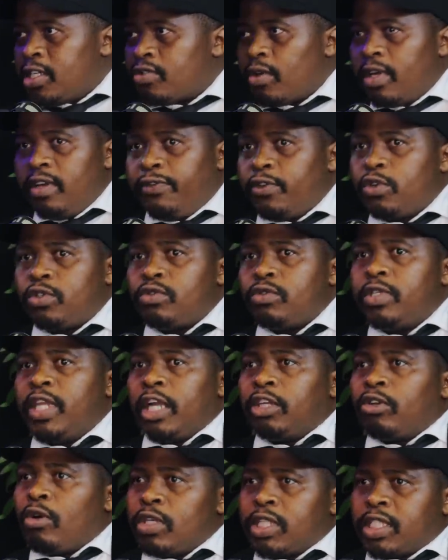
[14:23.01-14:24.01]
So if you do
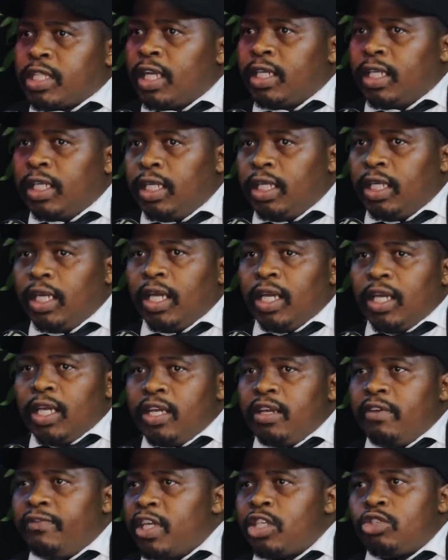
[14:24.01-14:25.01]
that constantly,
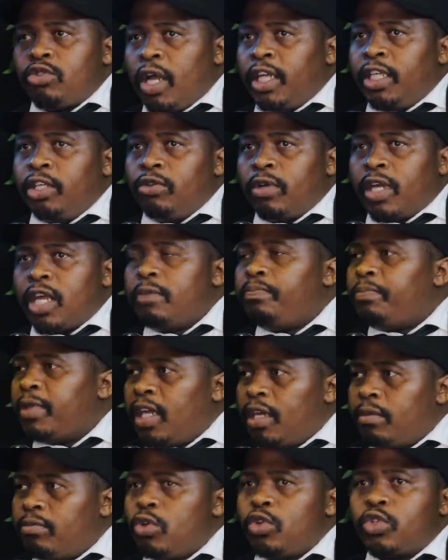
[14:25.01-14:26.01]
eventually you can
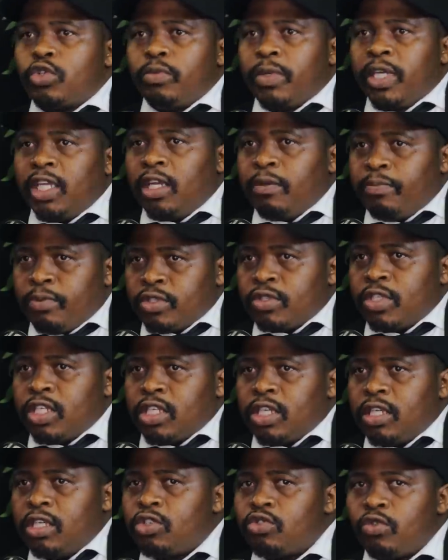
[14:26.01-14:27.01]
be able to be in a
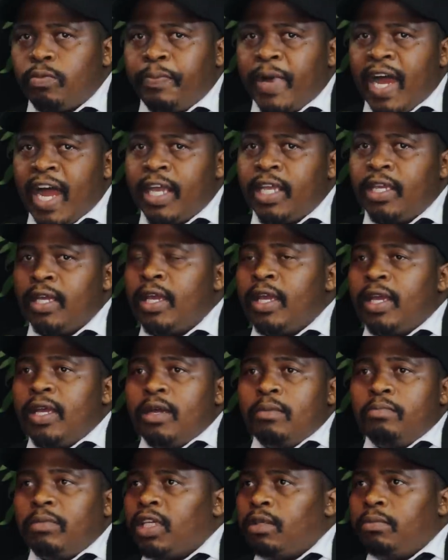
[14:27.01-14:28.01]
position to buy
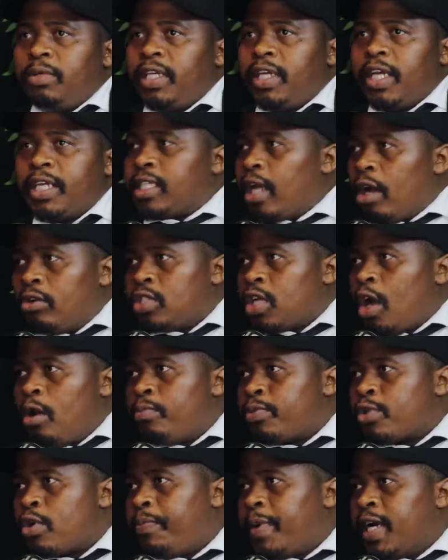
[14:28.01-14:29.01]
maybe a
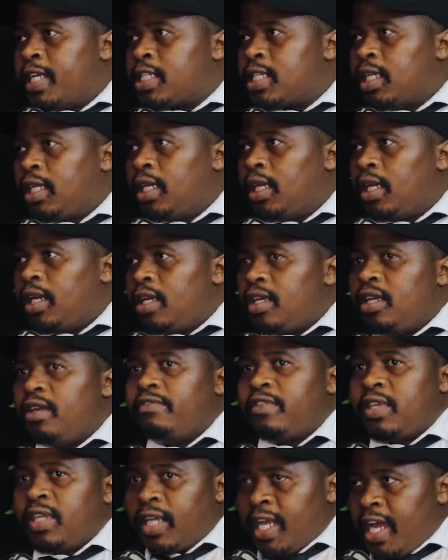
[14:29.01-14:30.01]
downtown property,
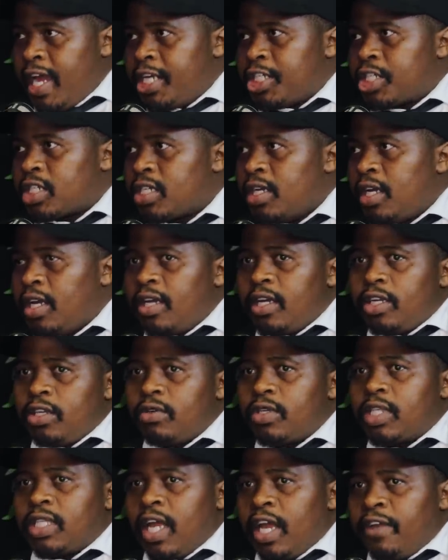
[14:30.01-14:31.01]
even cash.
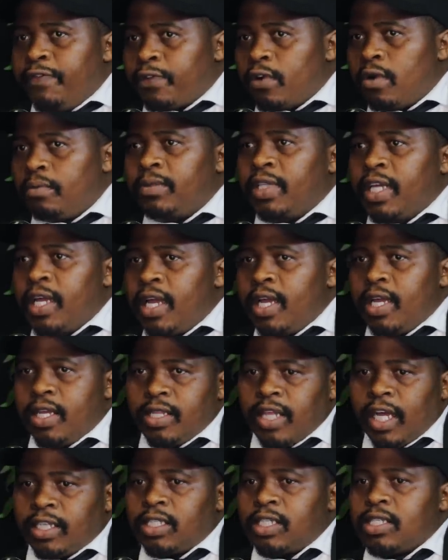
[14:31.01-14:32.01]
You start from there.
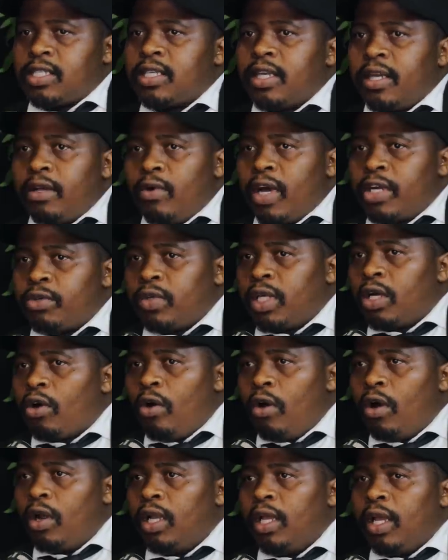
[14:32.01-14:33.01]
That is uh, what we
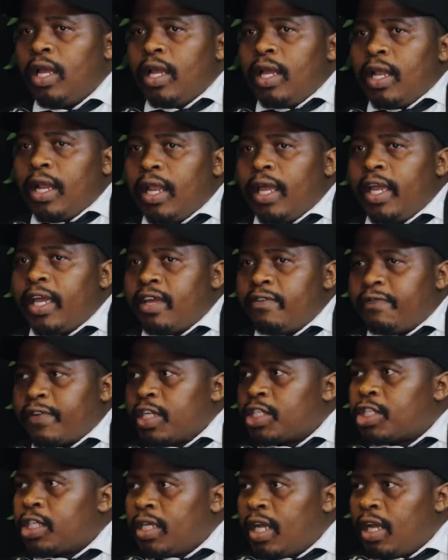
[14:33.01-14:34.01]
call like
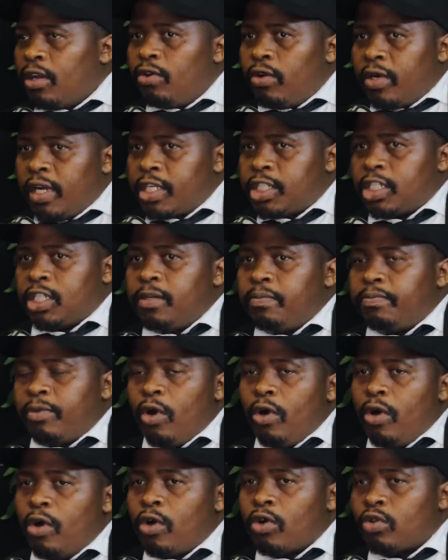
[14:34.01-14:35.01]
fractional
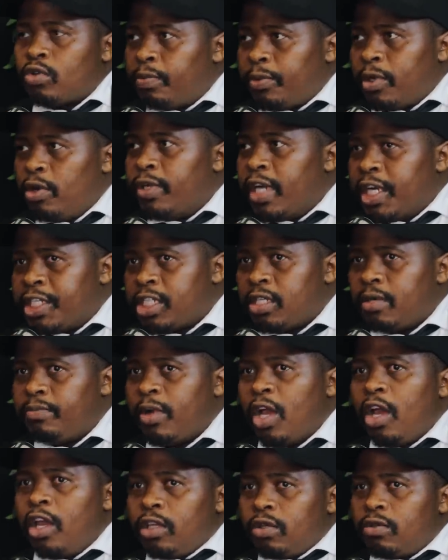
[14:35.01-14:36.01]
ownership or group
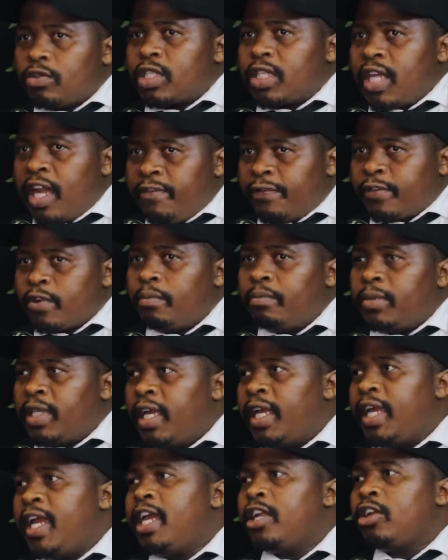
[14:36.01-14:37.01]
ownership. You start from
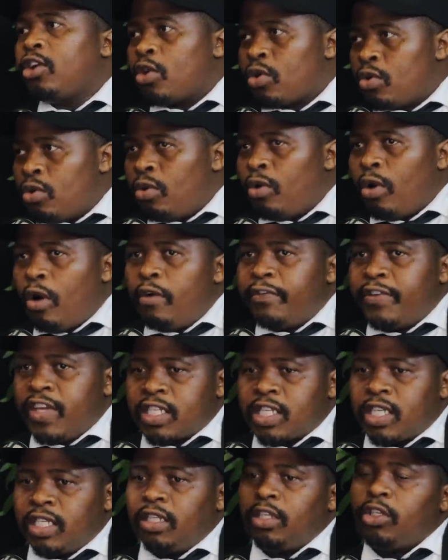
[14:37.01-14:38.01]
there and grow.
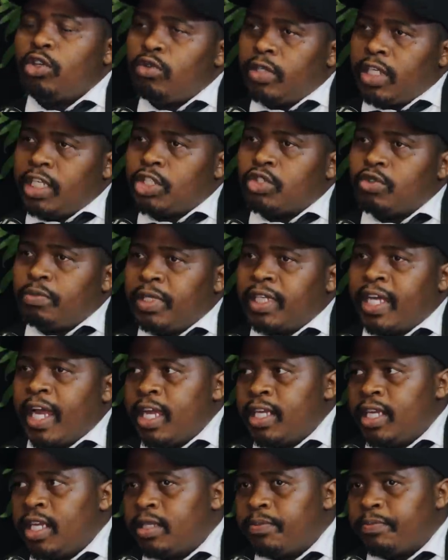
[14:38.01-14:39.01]
Obviously, you need to be
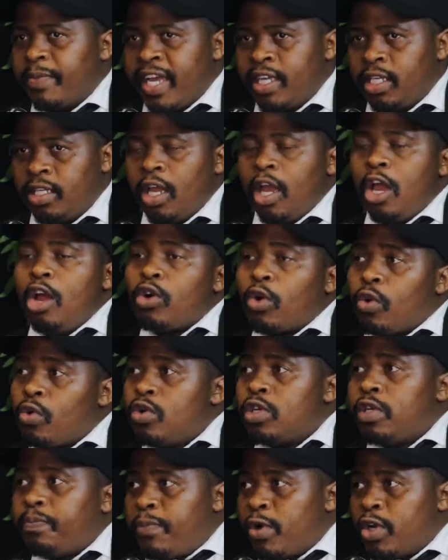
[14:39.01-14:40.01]
guided by
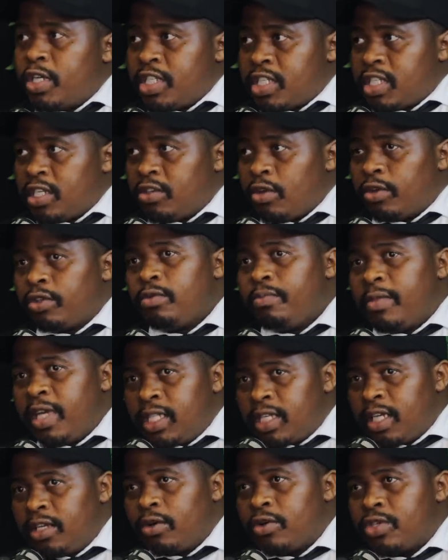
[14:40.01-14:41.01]
good policy
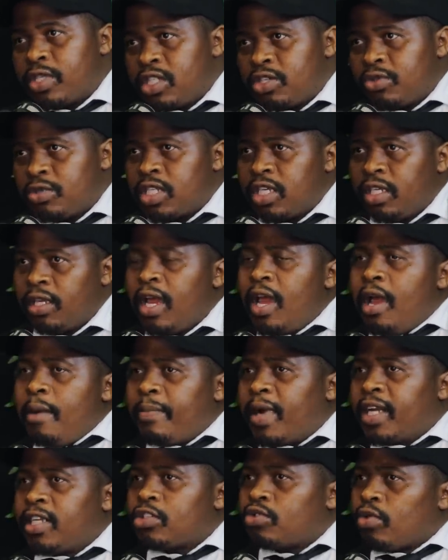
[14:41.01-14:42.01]
document and constitution.
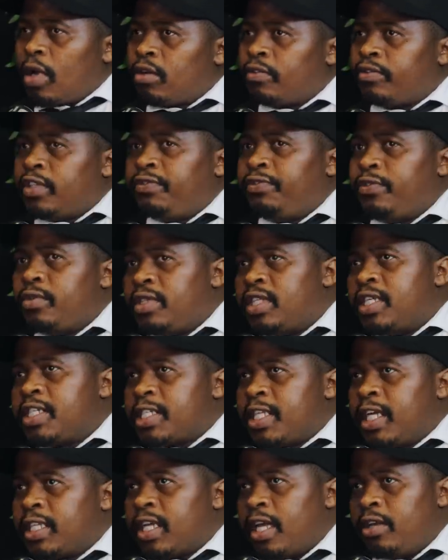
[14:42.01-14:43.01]
But it's one of the few
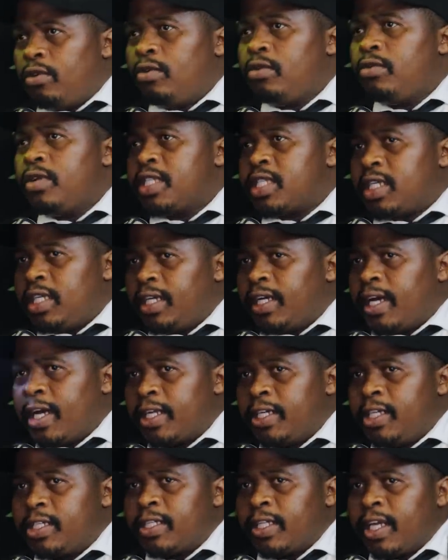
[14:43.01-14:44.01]
things that I always
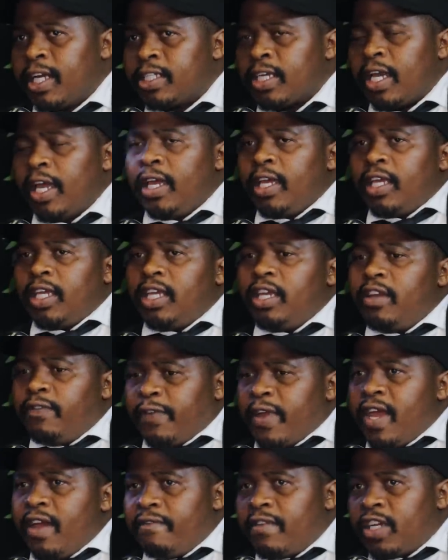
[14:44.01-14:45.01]
encourage that
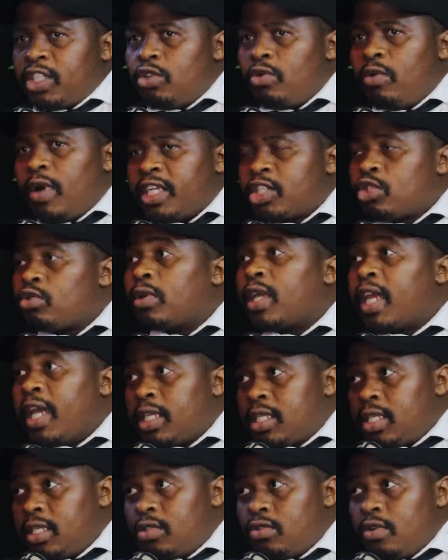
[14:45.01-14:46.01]
if ever you are to
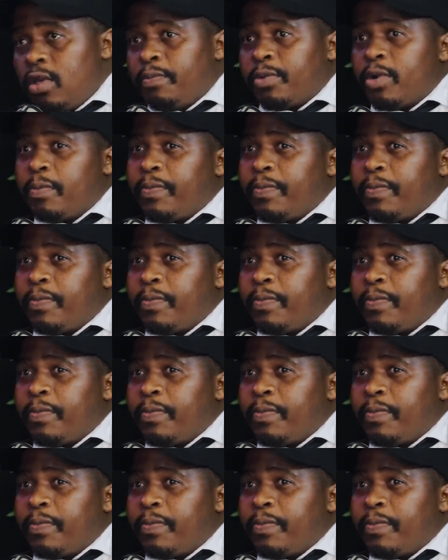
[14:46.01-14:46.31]
get into a